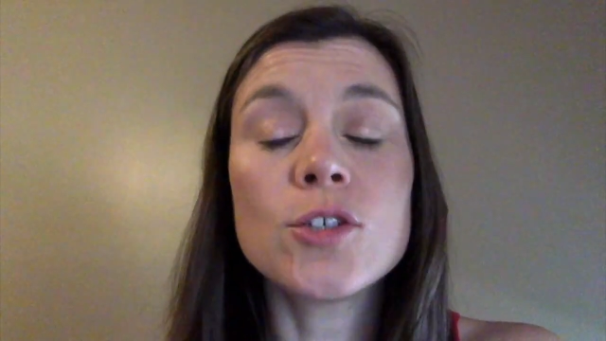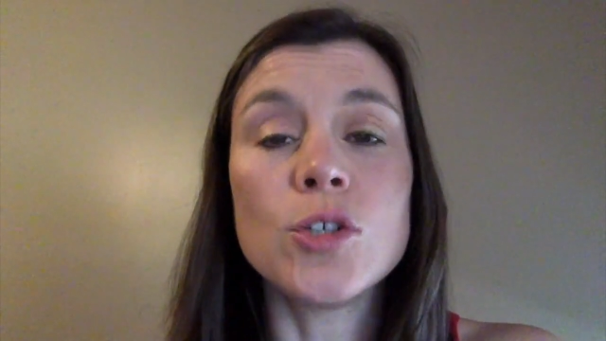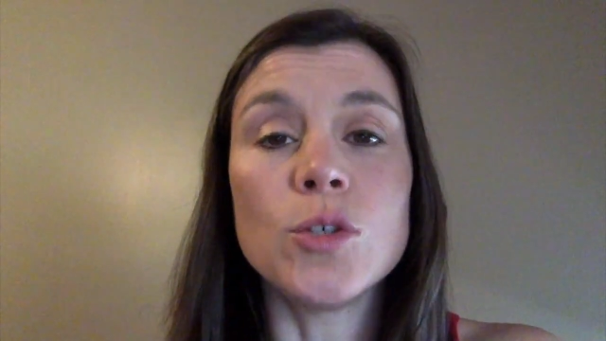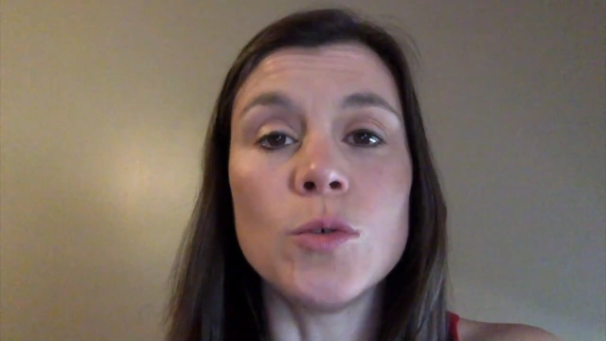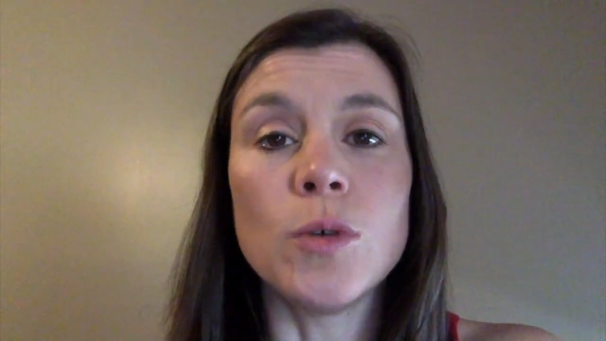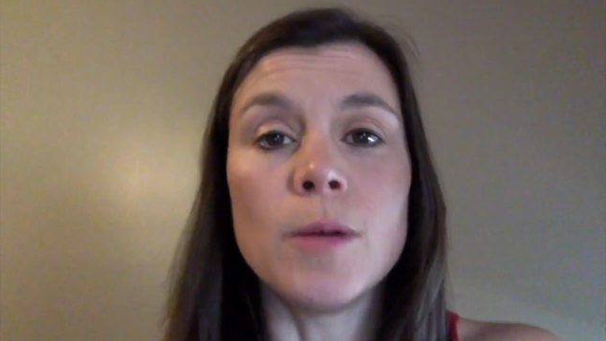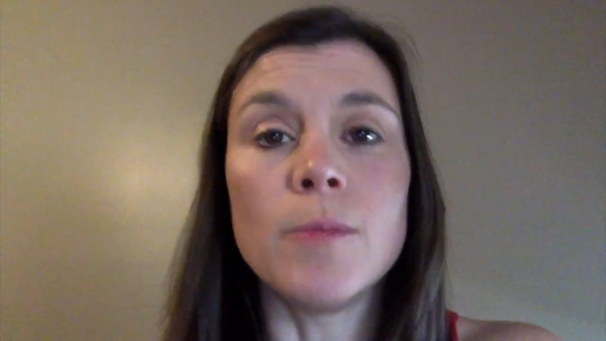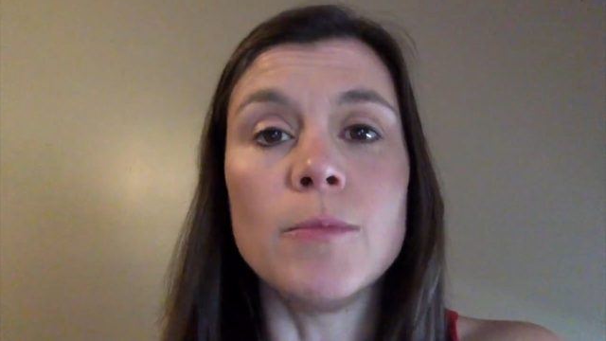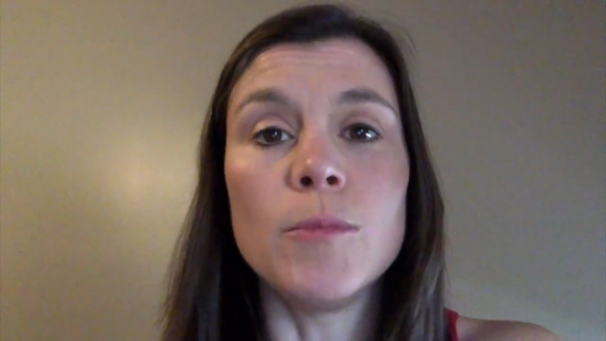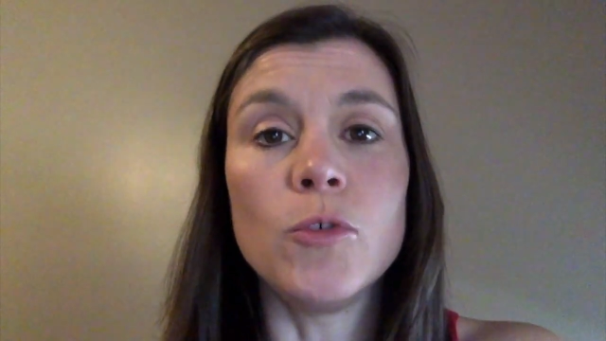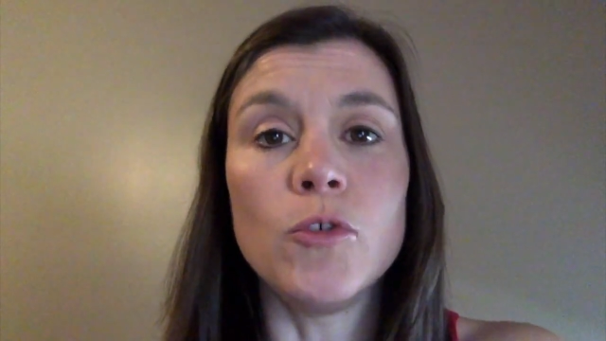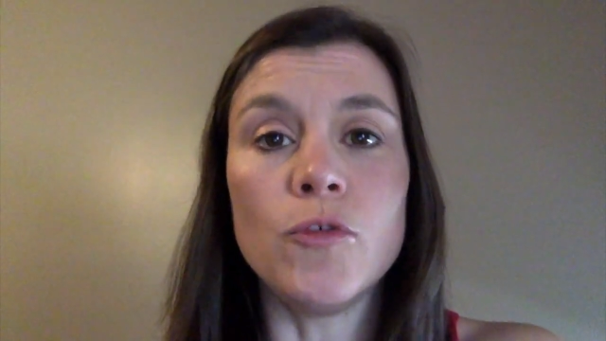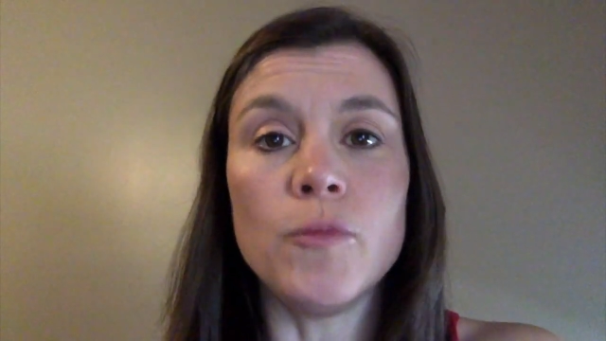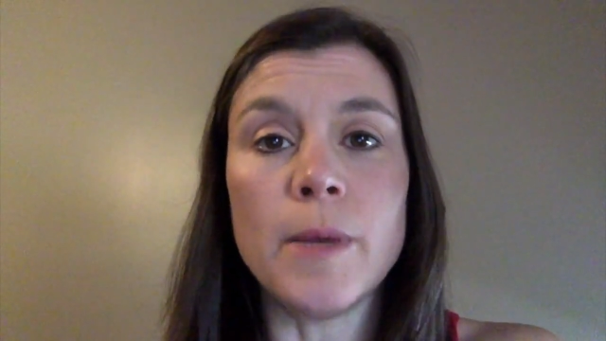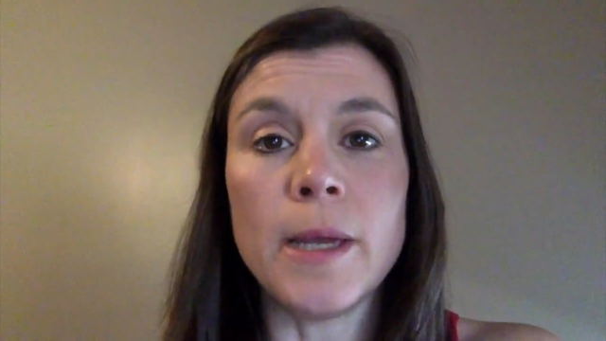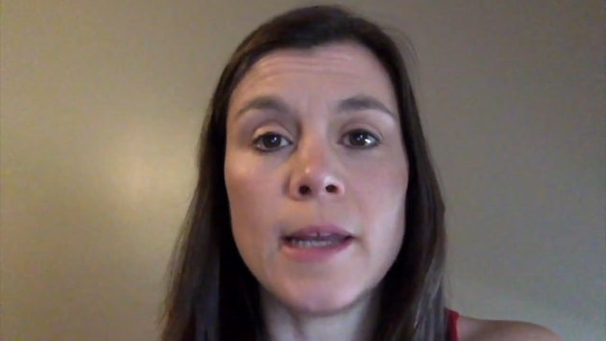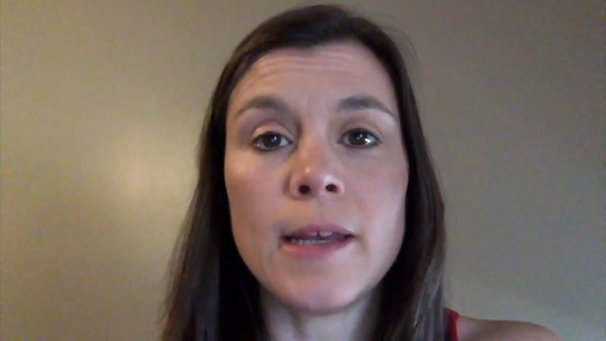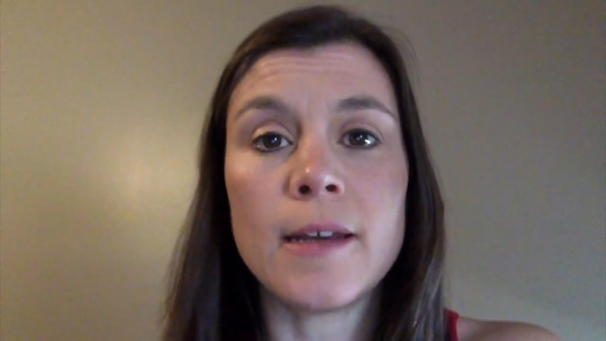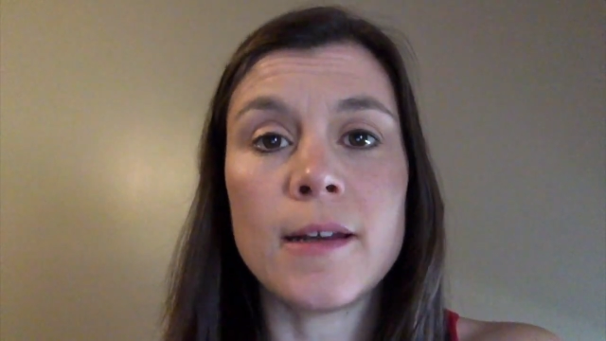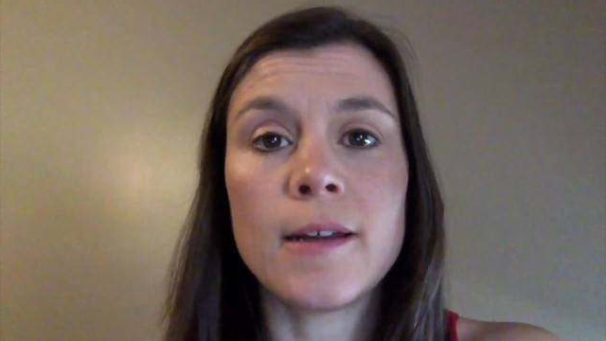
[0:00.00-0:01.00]
to a
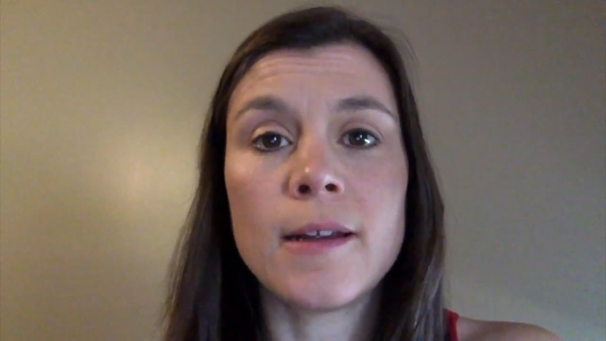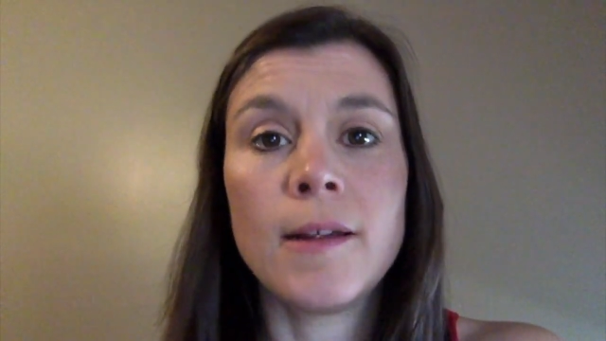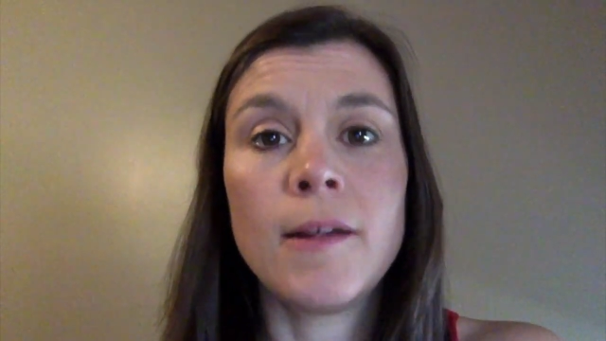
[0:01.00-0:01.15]
movement